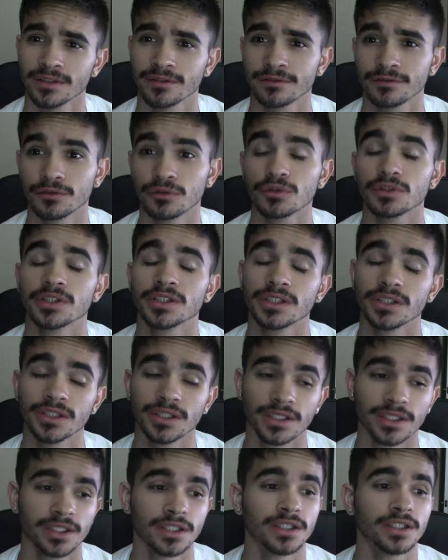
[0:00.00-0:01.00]
fully,
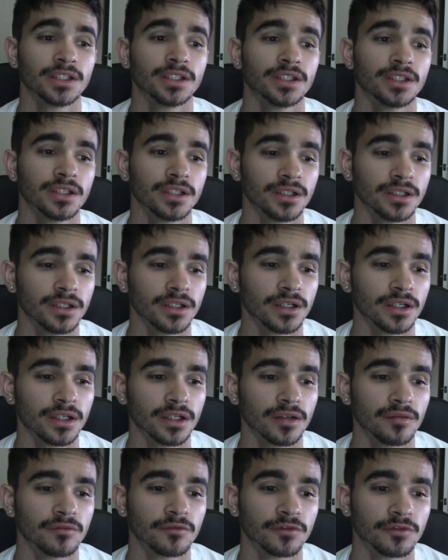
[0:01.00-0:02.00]

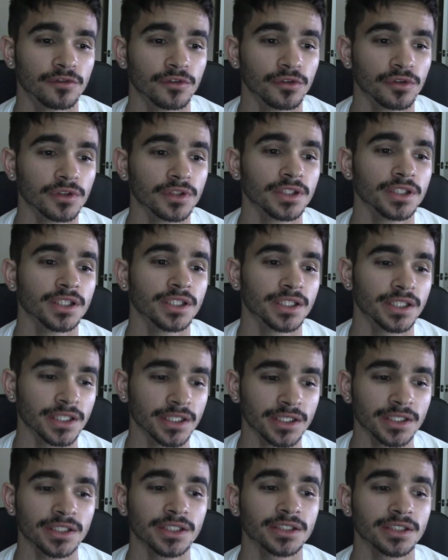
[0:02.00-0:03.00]
um, fully in
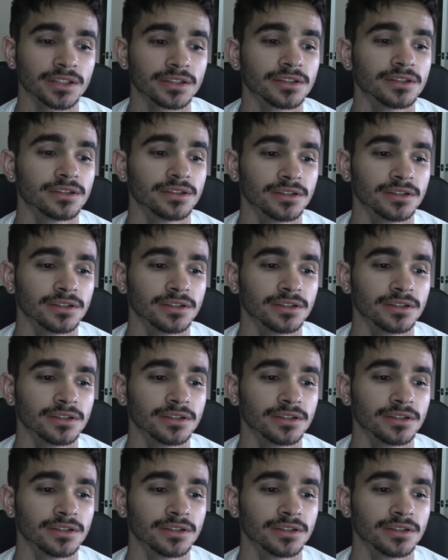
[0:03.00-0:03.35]
English.